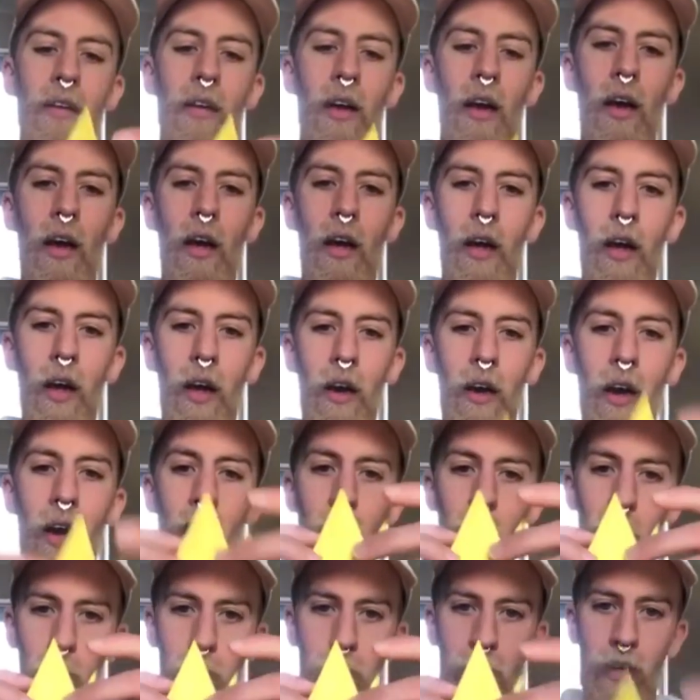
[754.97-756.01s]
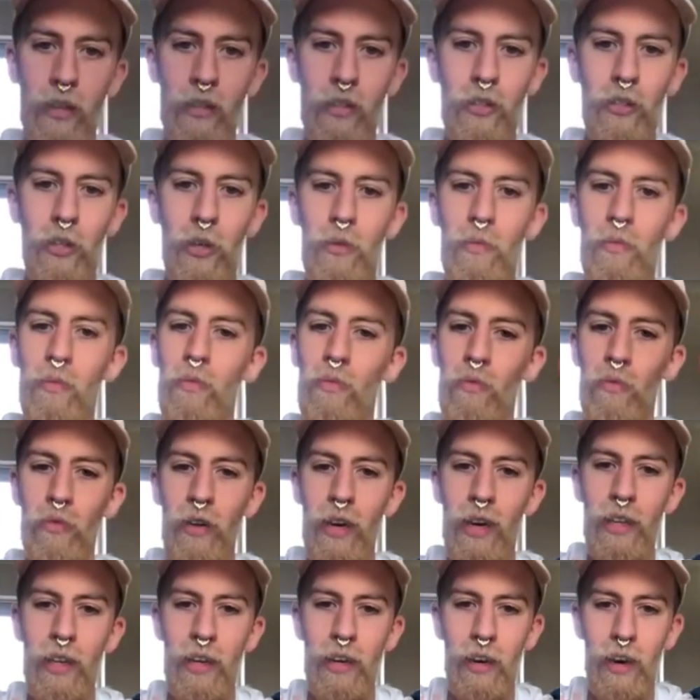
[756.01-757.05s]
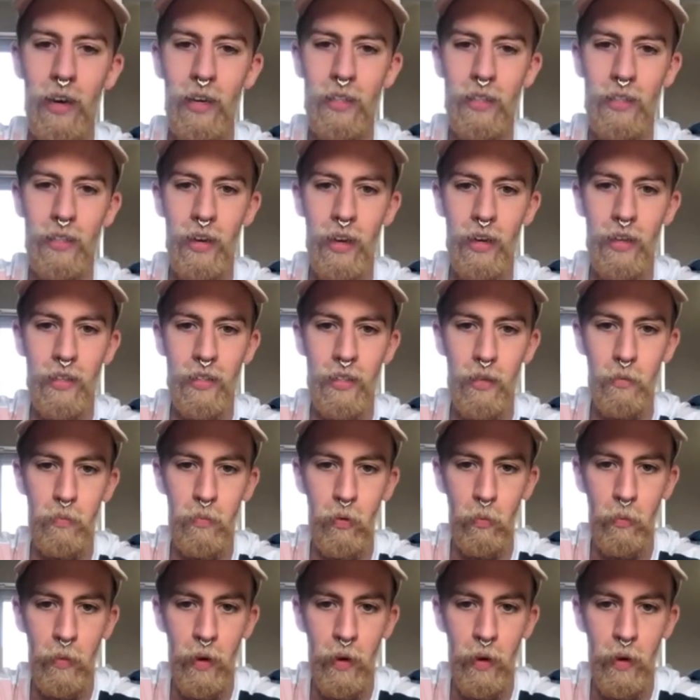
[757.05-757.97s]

And now what we need to do, really nice and next simple bit,